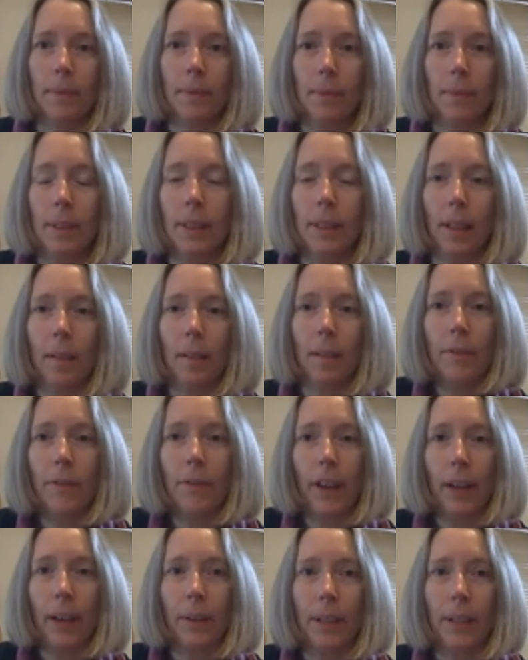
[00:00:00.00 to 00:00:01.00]
dumb
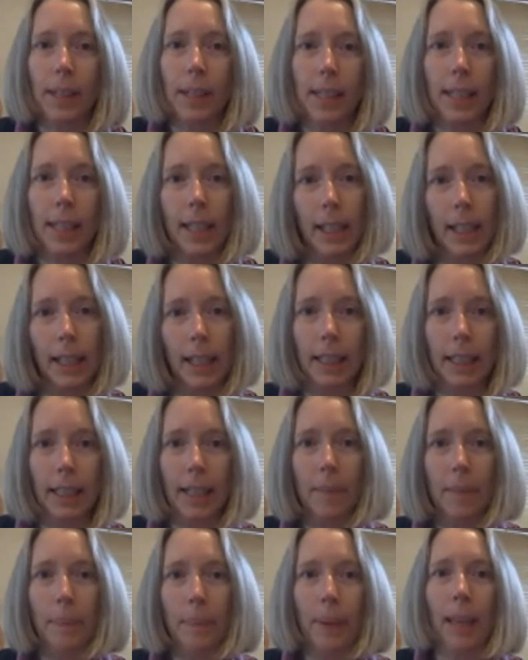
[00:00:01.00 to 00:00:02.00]
virus to clear
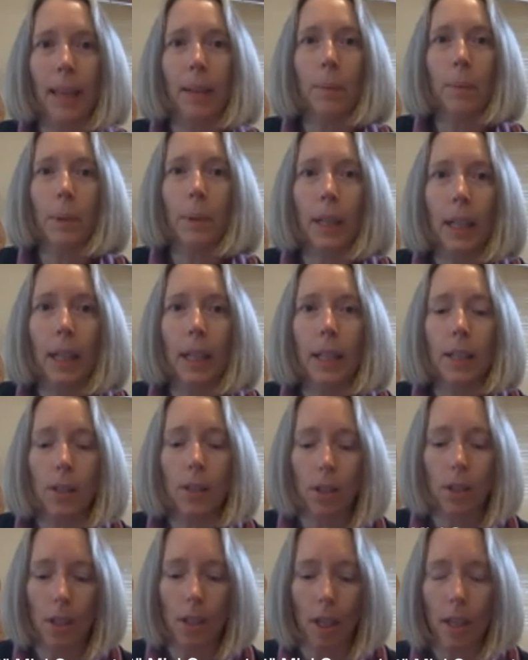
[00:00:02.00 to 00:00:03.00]
up and we're going to
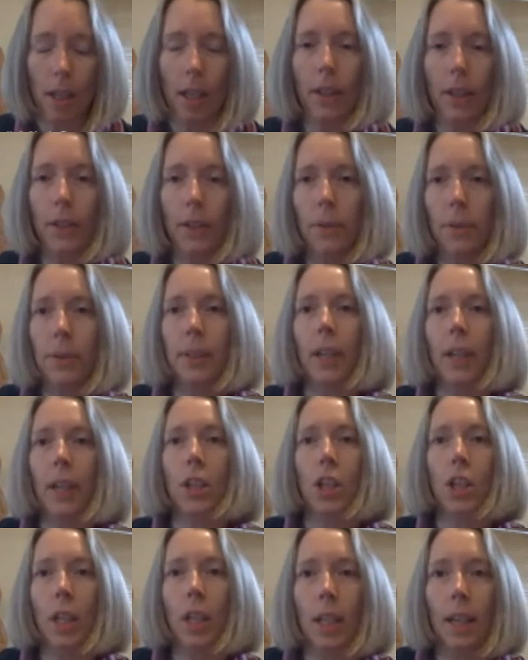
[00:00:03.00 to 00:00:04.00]
start a new
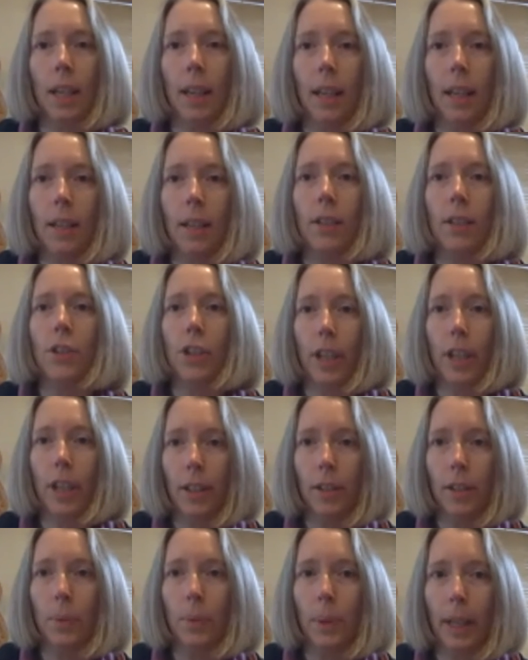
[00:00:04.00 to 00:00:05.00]
session in
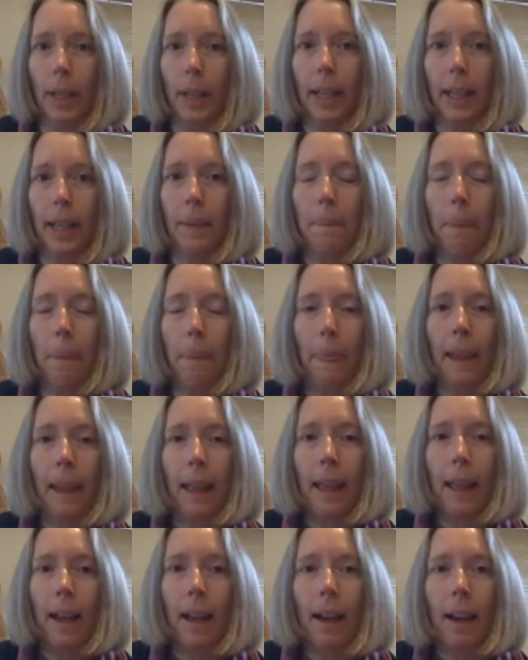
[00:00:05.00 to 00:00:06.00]
january
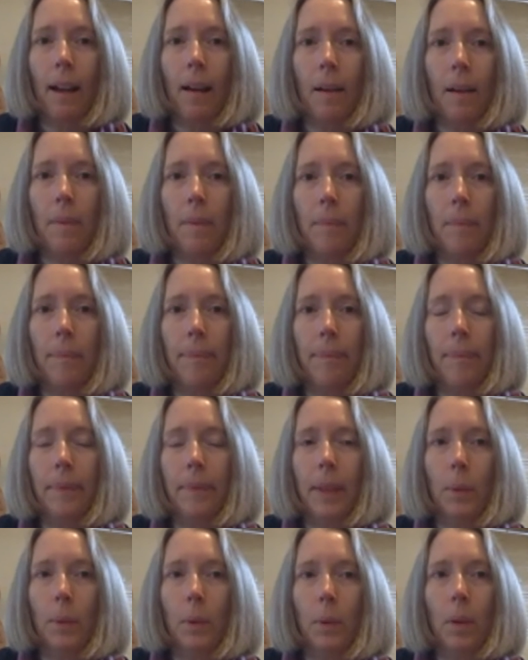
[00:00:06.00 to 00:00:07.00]
um, that
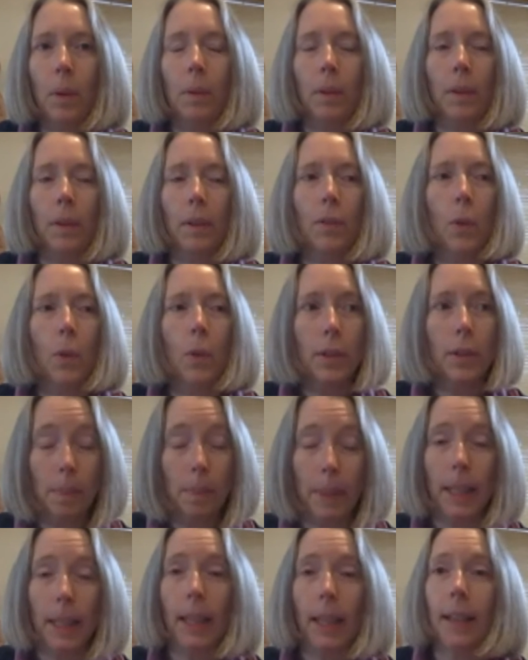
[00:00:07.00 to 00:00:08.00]
will of course be
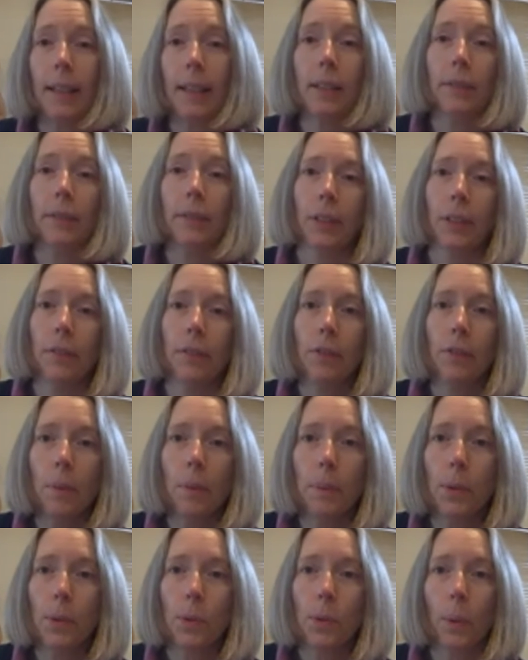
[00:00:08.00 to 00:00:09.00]
a lot different from
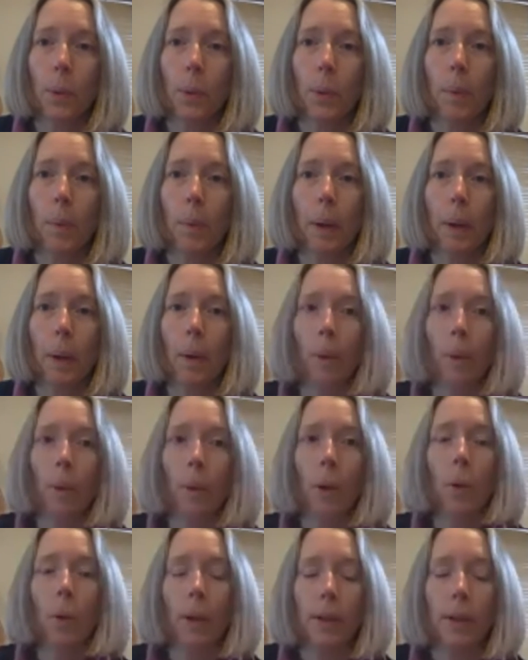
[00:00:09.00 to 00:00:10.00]
usual but we're
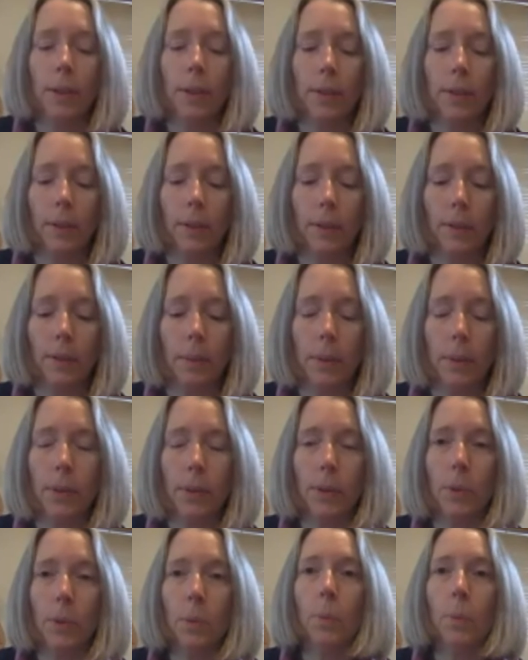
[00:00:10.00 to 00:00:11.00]
going to
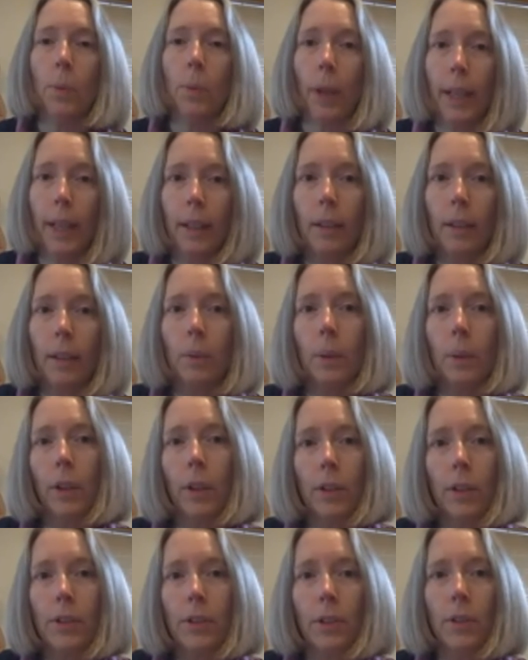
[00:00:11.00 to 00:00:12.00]
resume regular
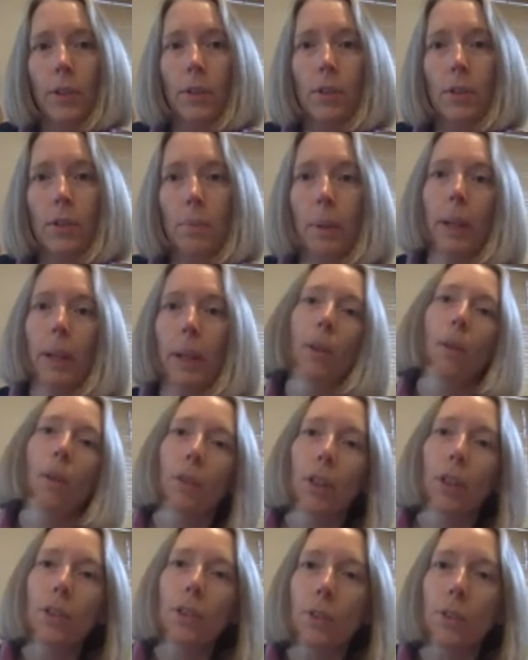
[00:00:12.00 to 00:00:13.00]
rehearsals but over
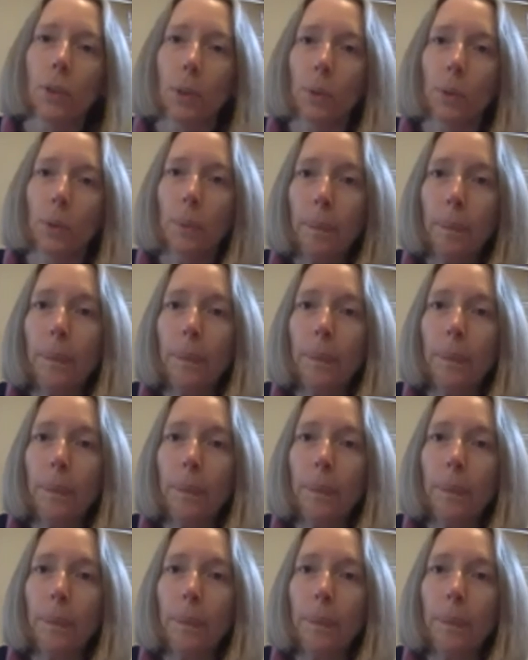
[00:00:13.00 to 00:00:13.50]
zoom